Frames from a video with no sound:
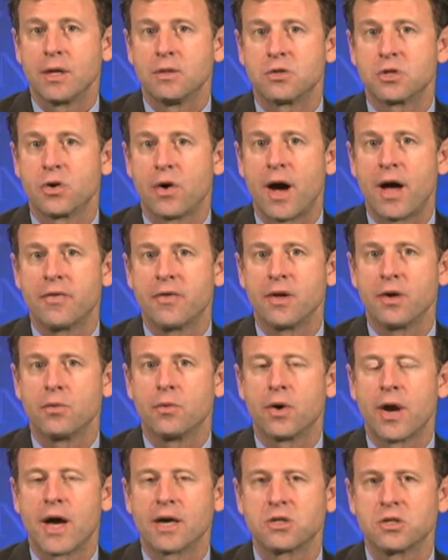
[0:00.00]
And so I think we're
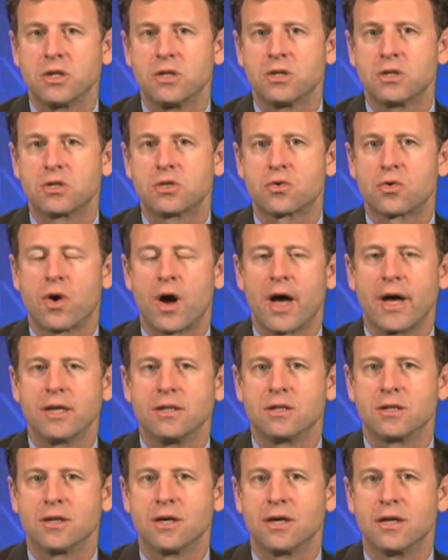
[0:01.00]
actually just trying
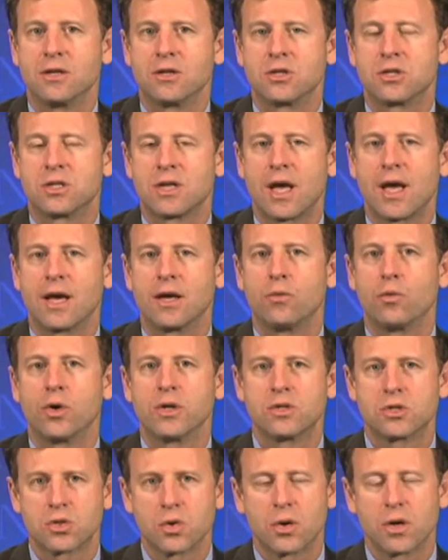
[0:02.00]
to understand
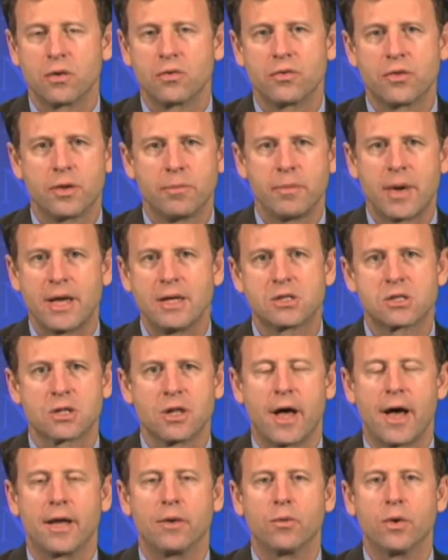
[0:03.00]
what's sort of the
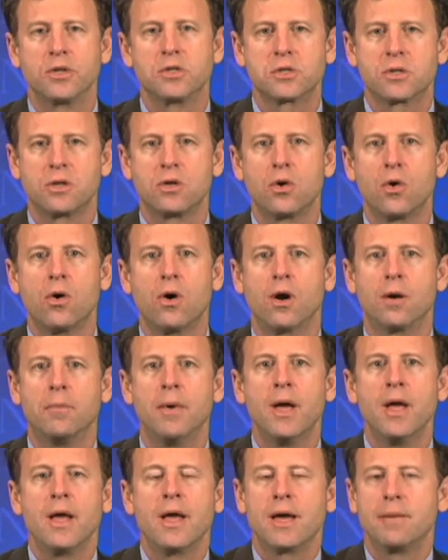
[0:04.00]
baseline, what's the norm.
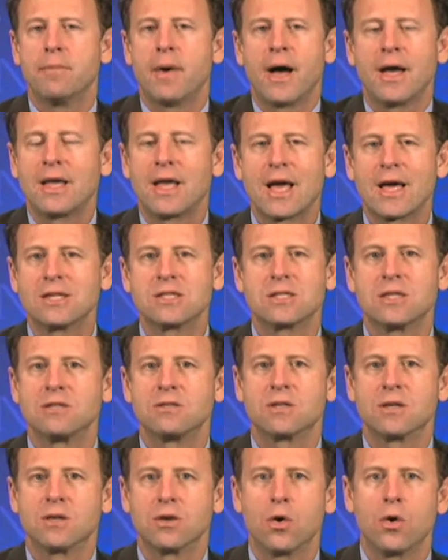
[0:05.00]
And my guess is
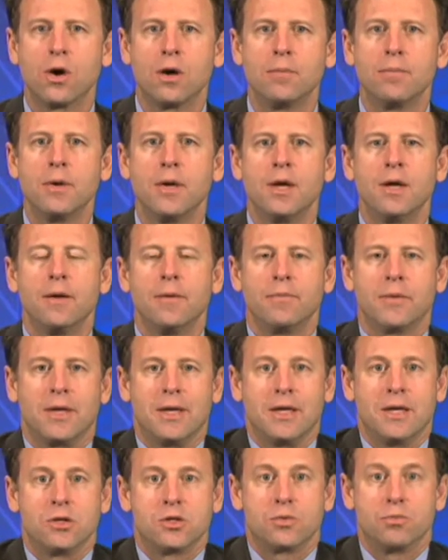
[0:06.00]
the norm
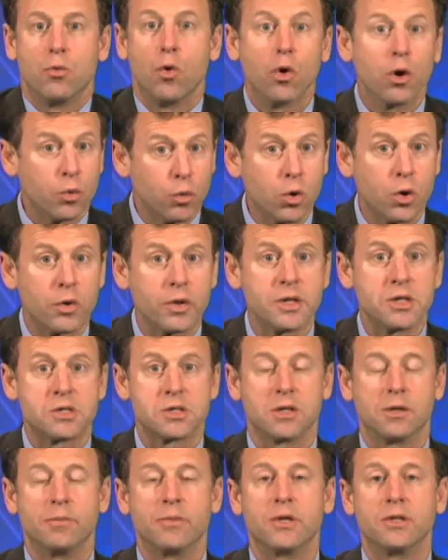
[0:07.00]
is more
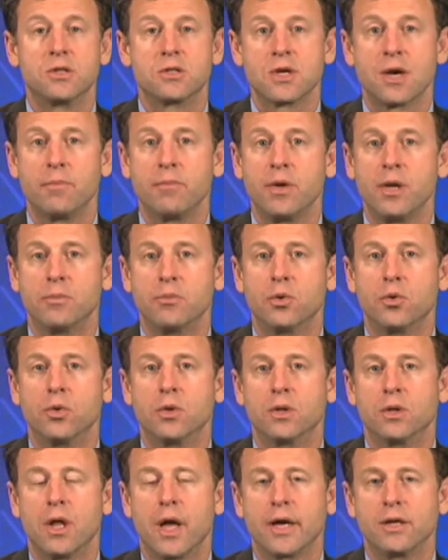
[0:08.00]
worrisome than some people would
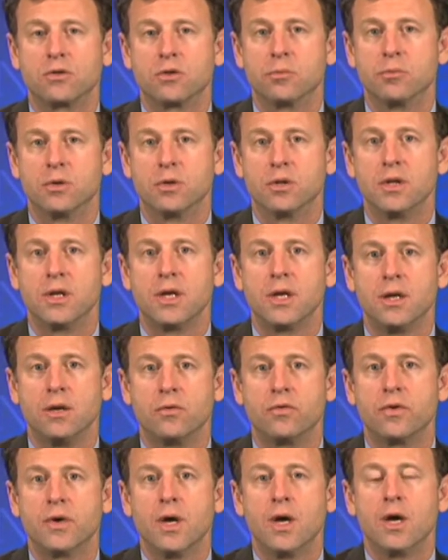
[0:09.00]
like to
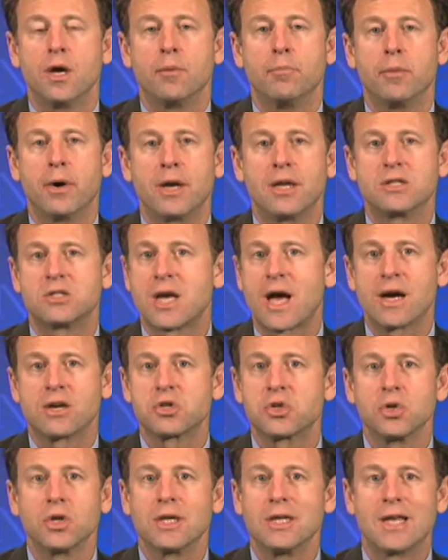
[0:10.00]
believe, but it's
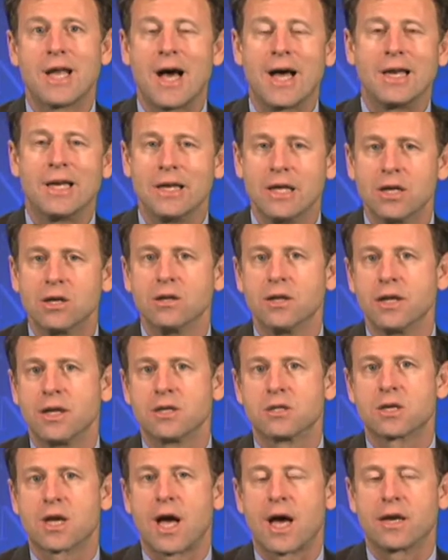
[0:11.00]
actually not nearly as
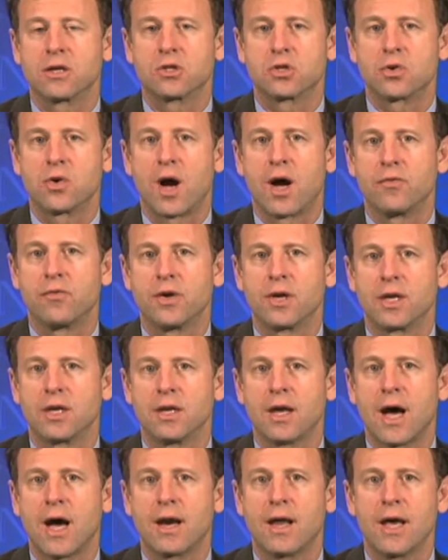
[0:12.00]
catastrophic and
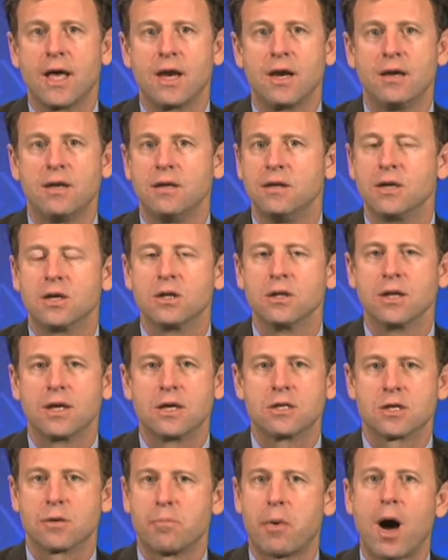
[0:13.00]
not headed in nearly
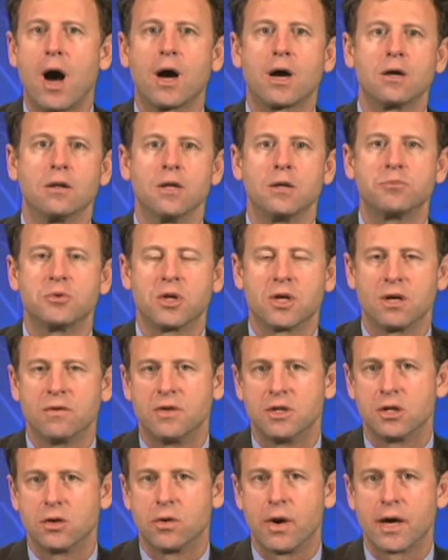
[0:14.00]
as apocalyptic of a
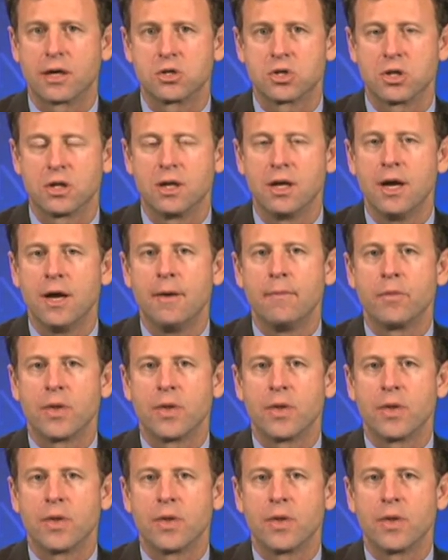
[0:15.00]
direction